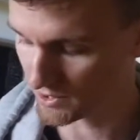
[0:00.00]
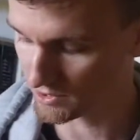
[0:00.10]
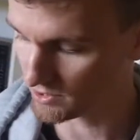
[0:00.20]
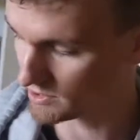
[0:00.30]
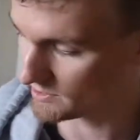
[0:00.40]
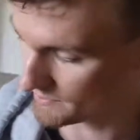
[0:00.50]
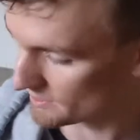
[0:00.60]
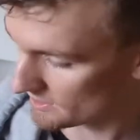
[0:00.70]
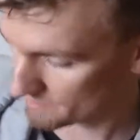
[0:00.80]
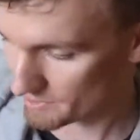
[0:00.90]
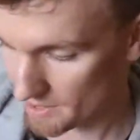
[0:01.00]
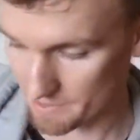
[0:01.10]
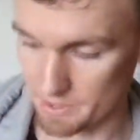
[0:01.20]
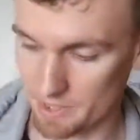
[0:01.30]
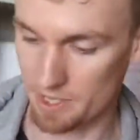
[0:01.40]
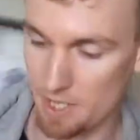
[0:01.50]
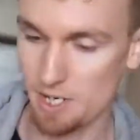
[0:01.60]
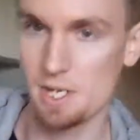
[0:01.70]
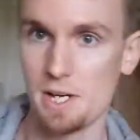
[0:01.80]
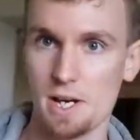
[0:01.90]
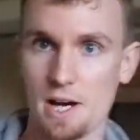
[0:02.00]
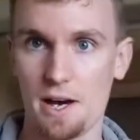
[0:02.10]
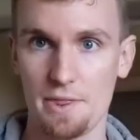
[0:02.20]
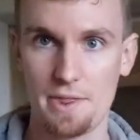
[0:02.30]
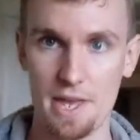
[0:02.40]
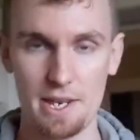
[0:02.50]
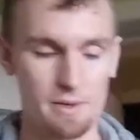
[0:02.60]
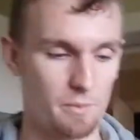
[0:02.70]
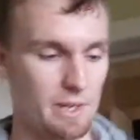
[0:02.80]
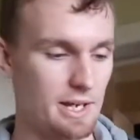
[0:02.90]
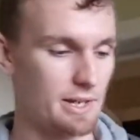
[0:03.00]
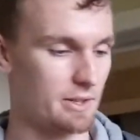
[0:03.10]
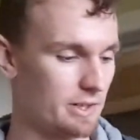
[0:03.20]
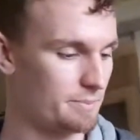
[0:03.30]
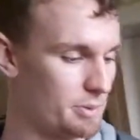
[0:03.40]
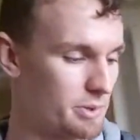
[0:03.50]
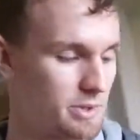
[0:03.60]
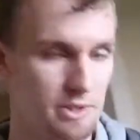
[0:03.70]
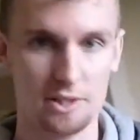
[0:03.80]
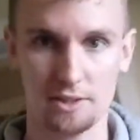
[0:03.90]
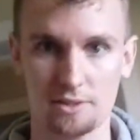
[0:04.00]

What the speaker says: you can use a different kind of plant milk. Then we are going to put